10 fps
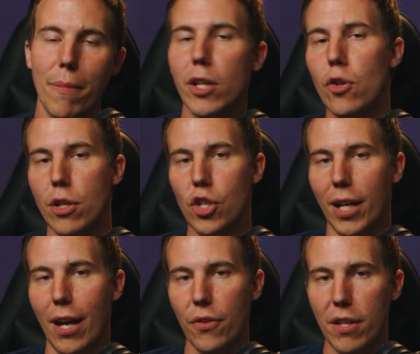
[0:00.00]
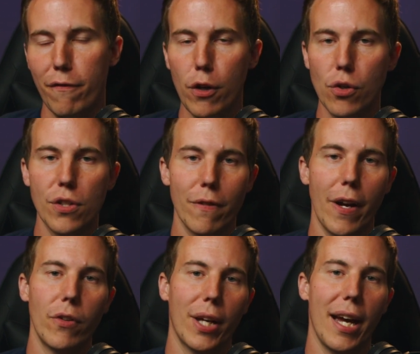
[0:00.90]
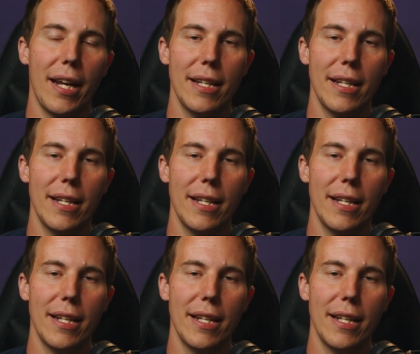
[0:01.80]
make sure to check out the Fusion Survival Guide.